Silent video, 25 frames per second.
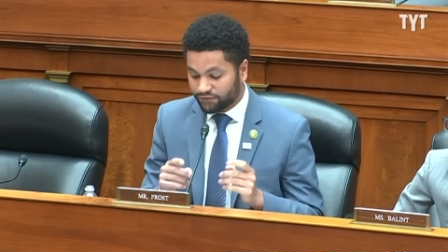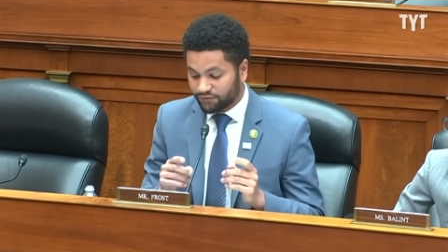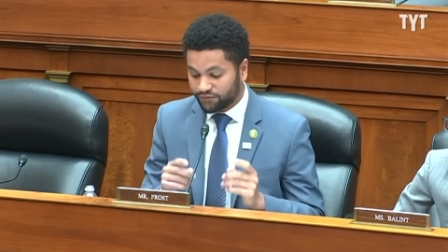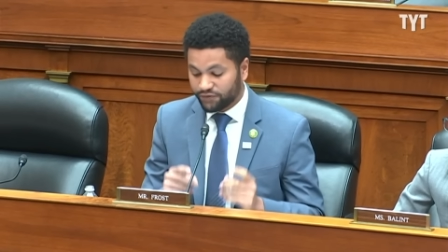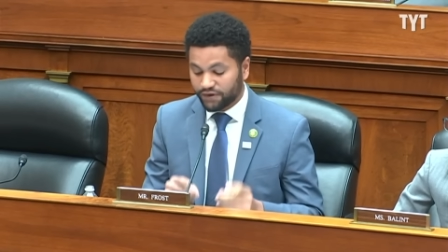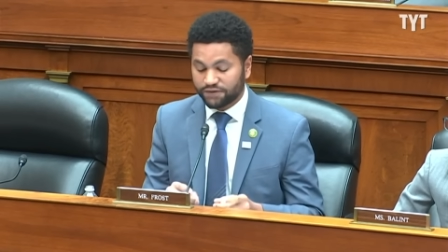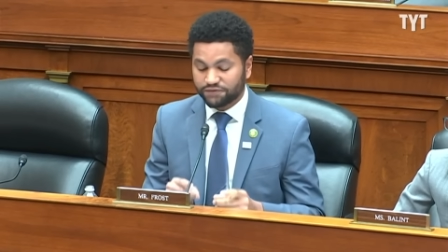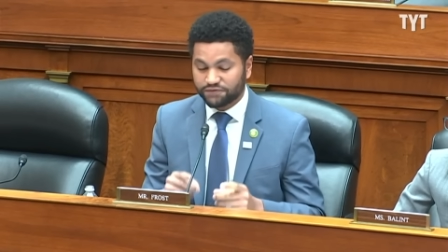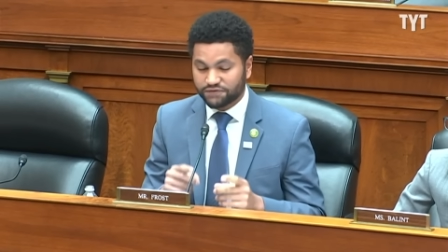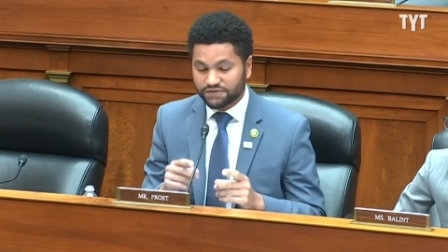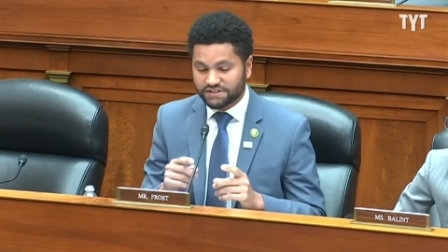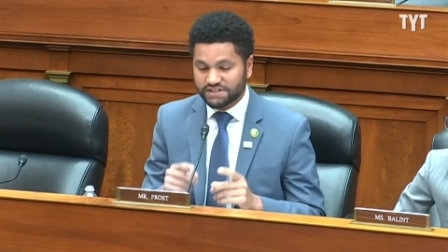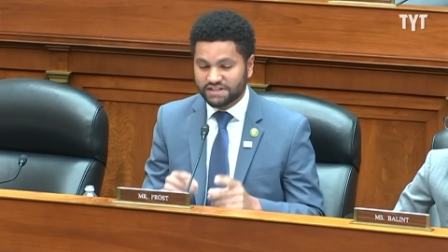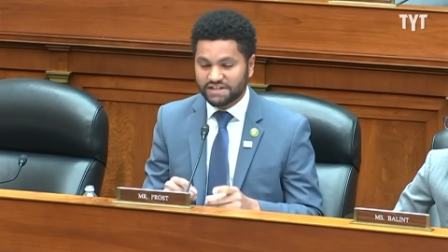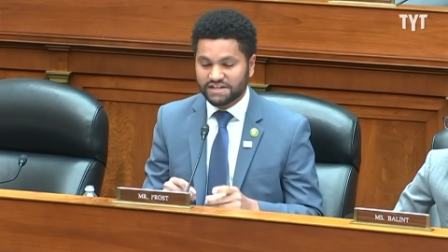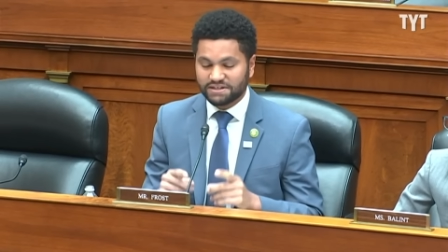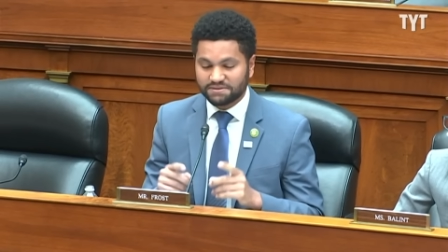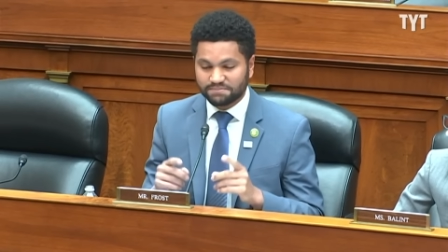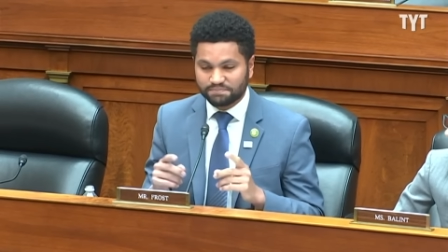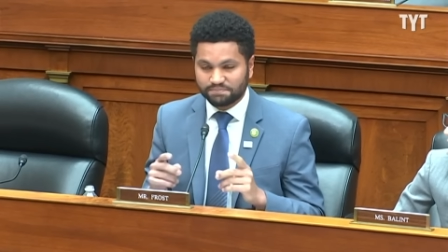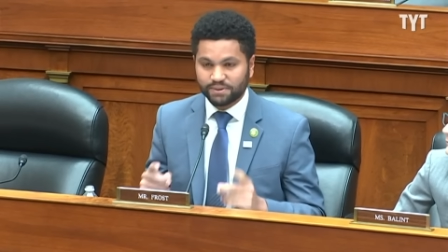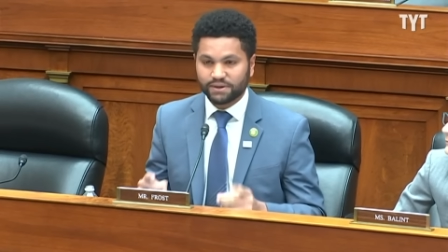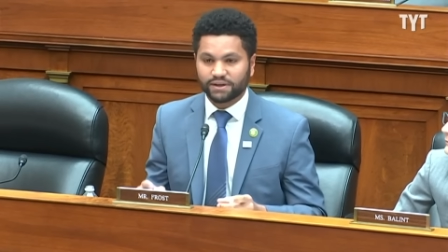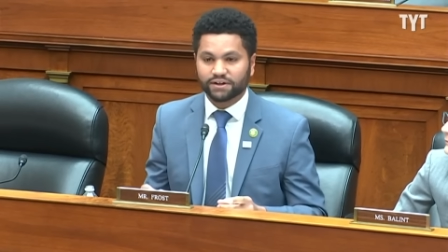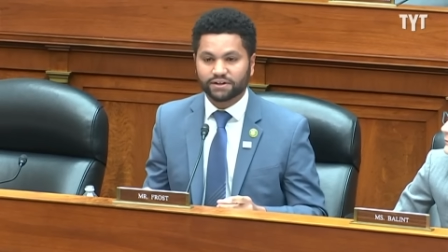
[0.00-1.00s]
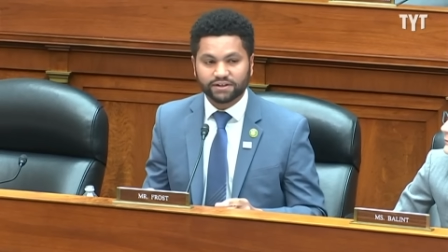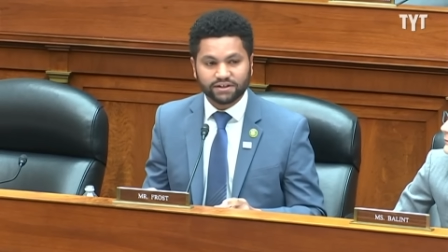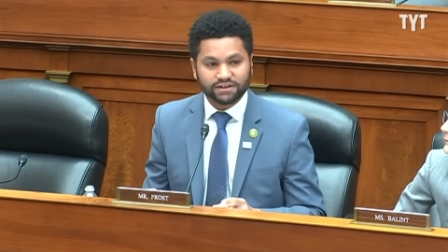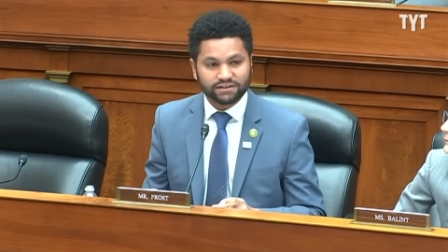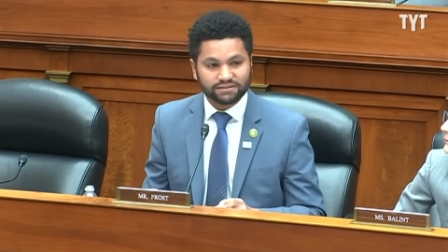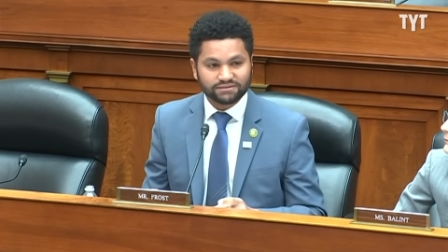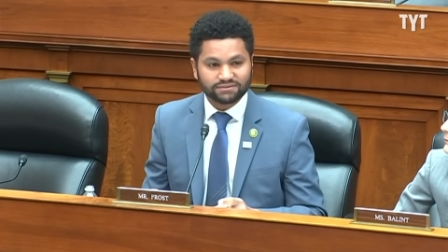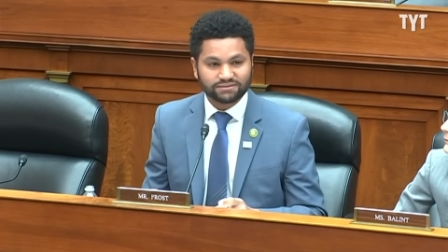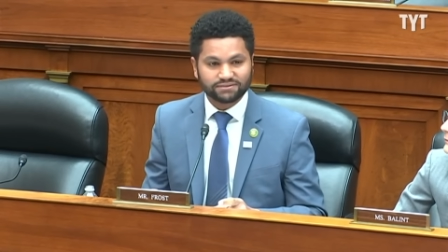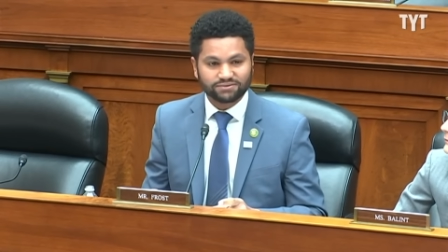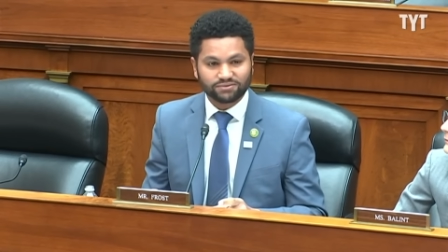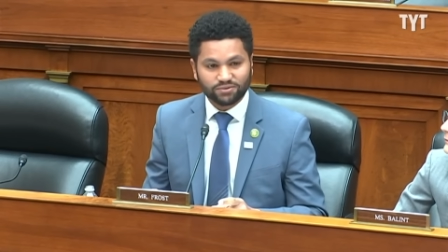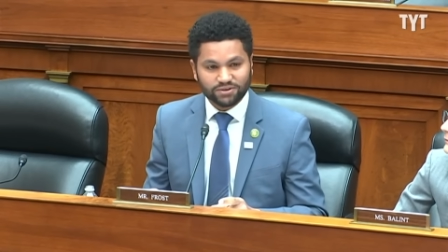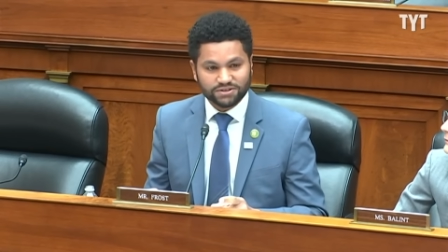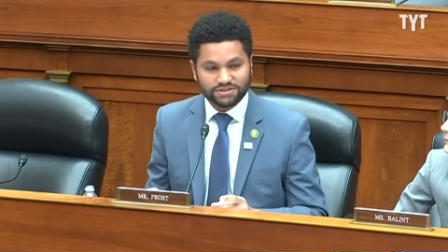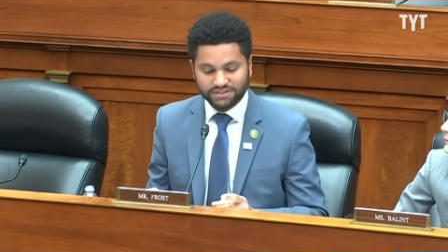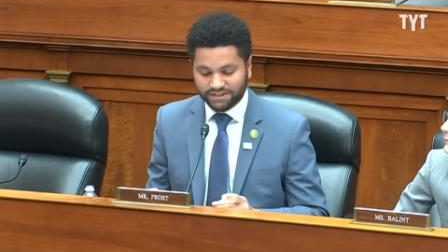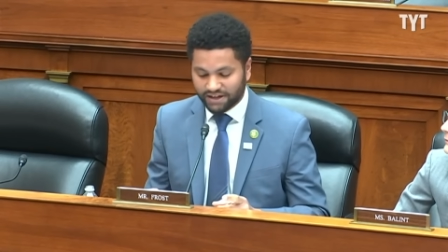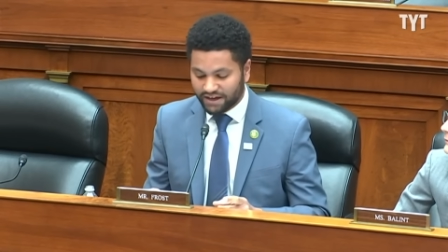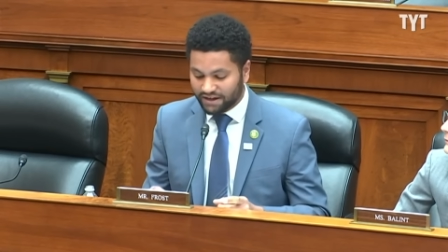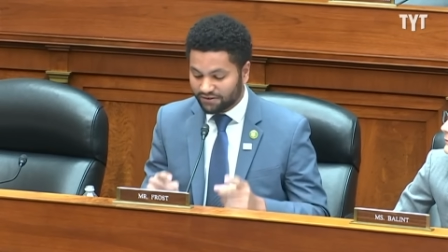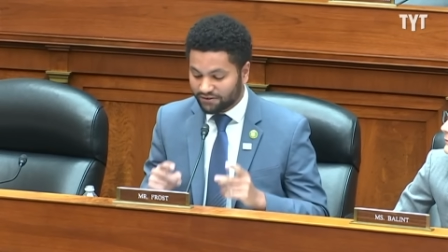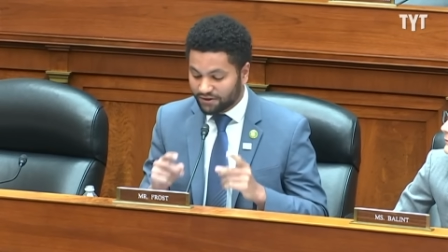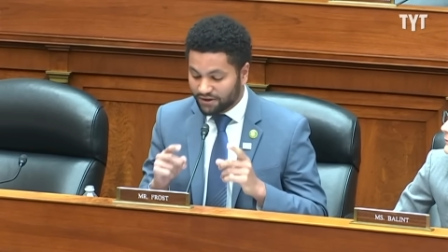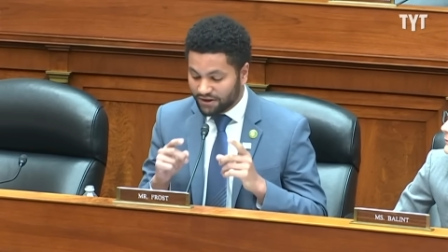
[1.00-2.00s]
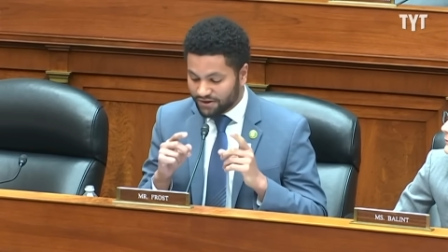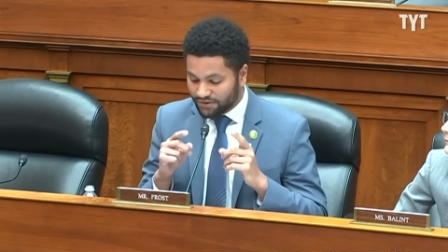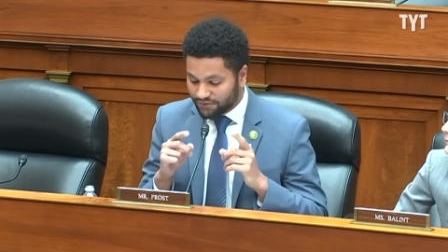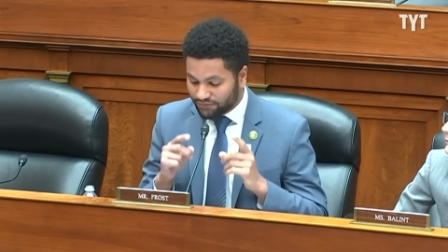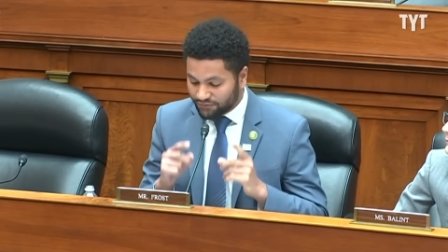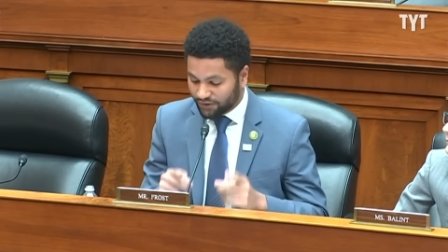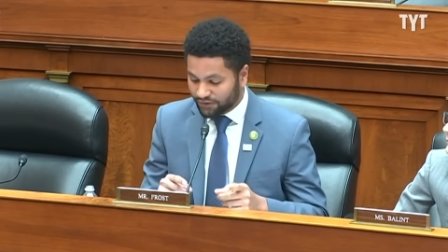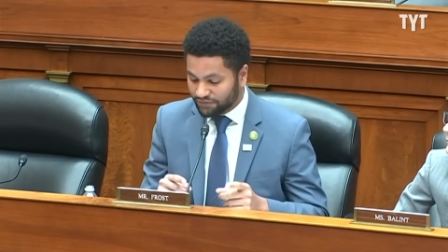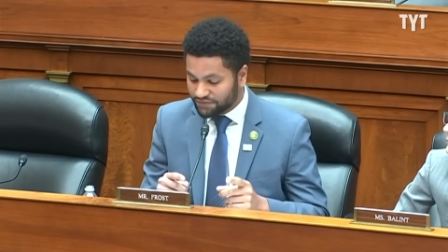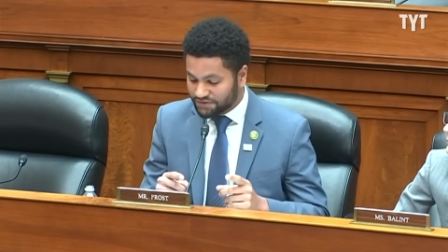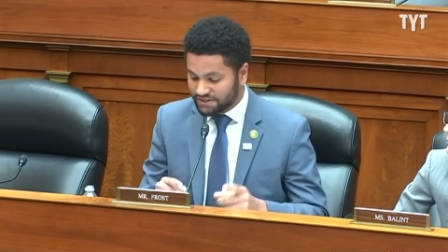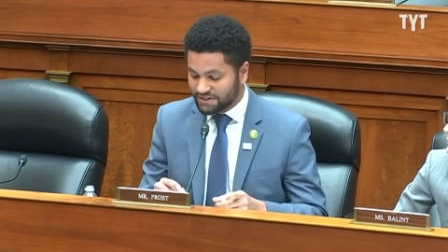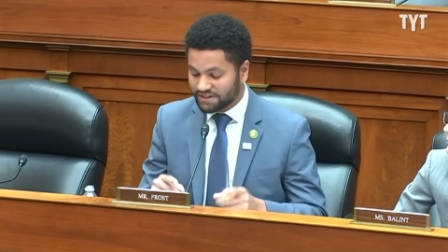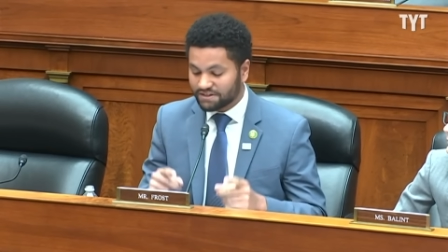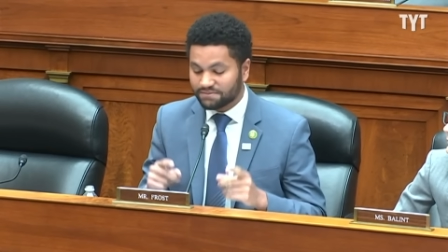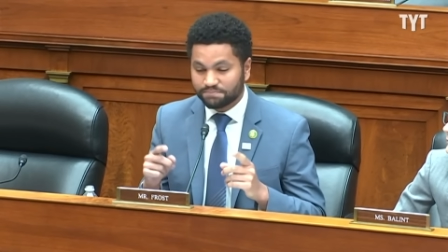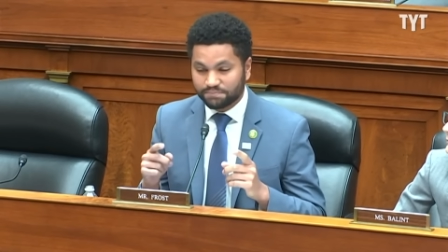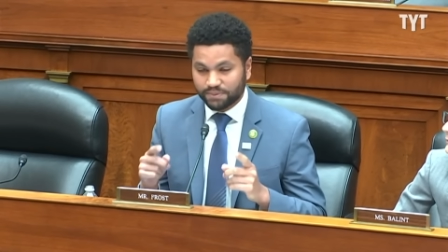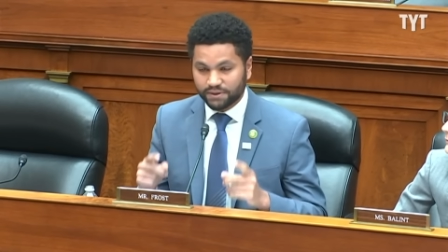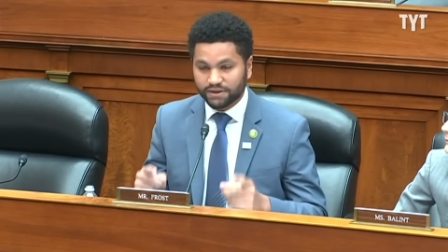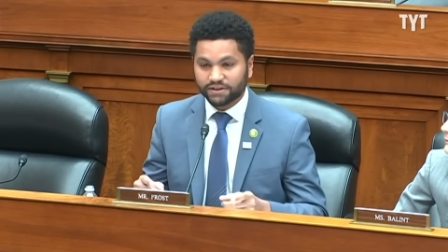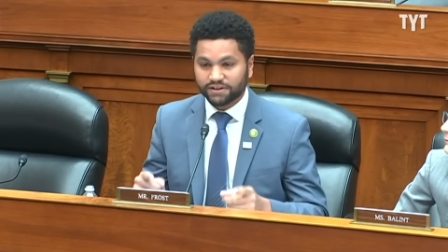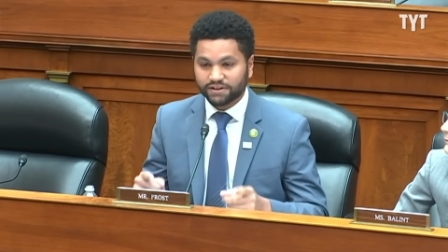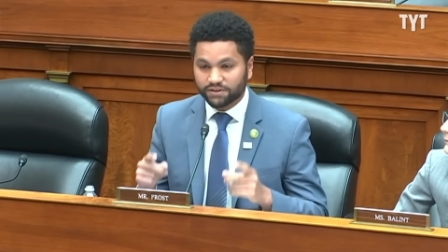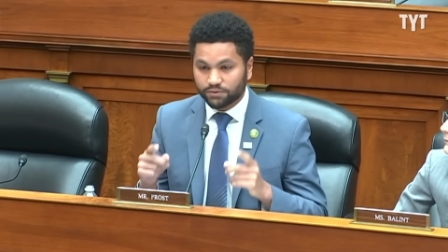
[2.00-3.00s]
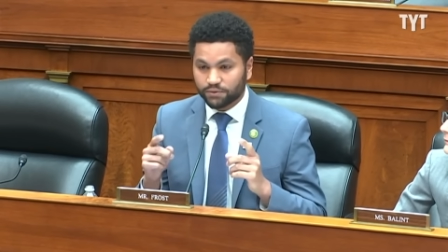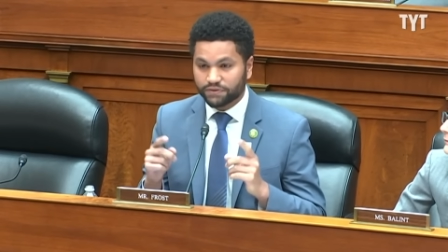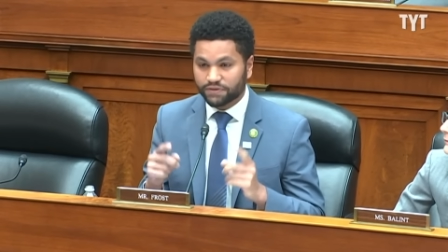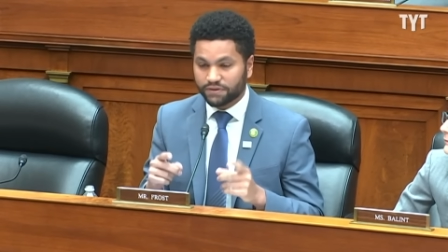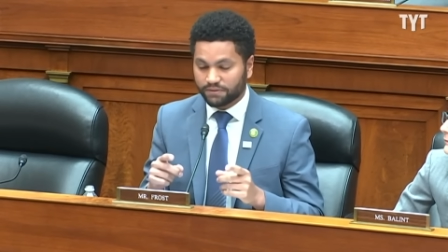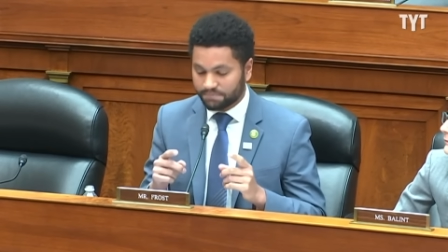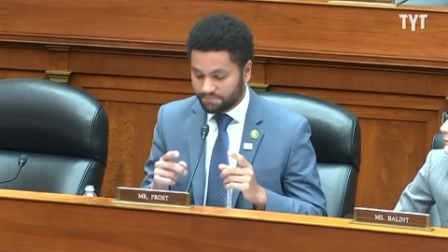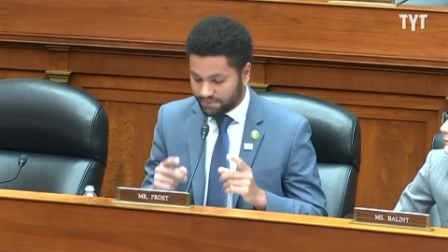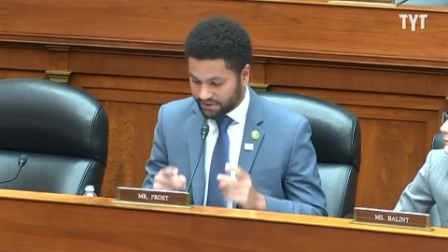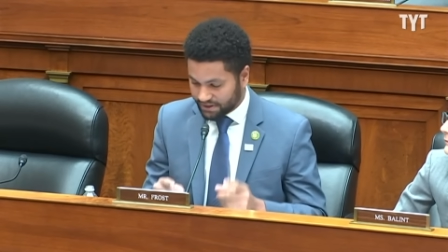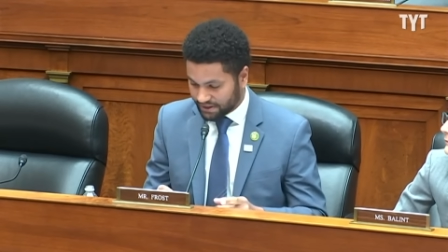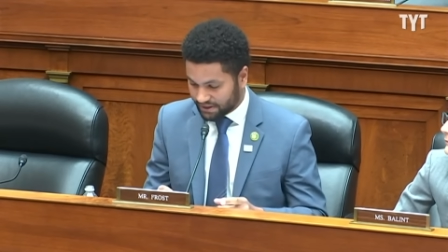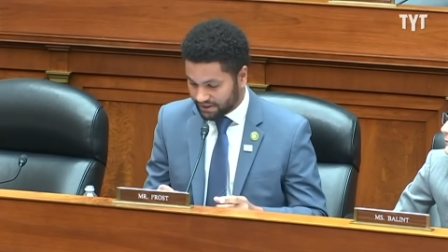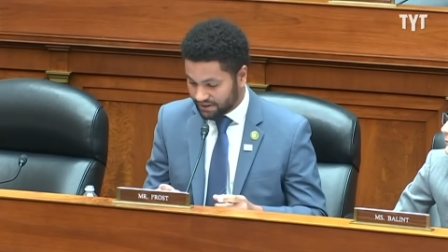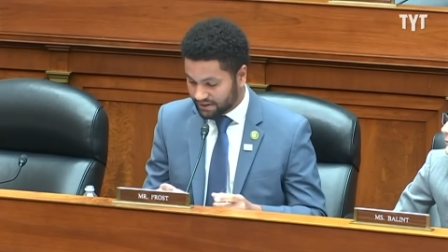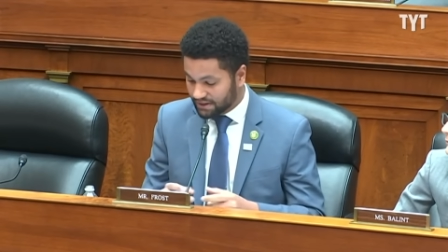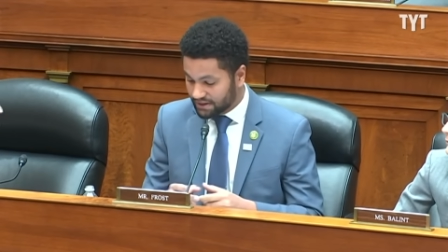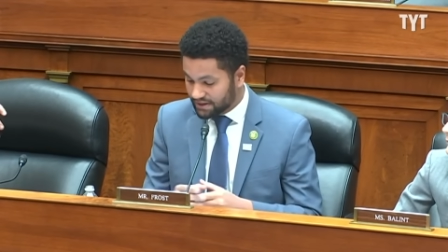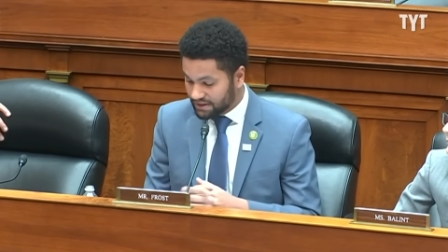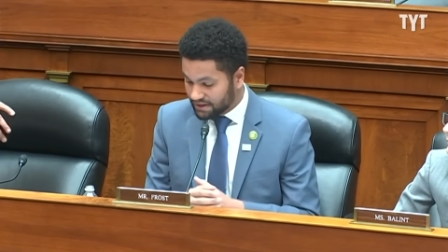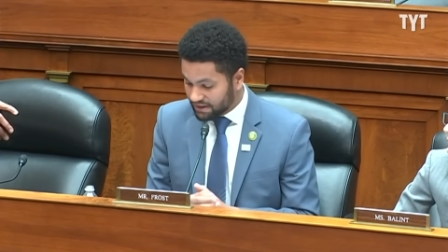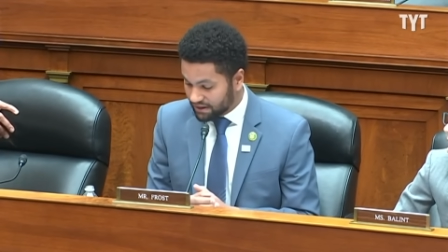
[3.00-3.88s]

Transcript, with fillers: fifteen billion dollars, once again, fifteen billion dollars with a B,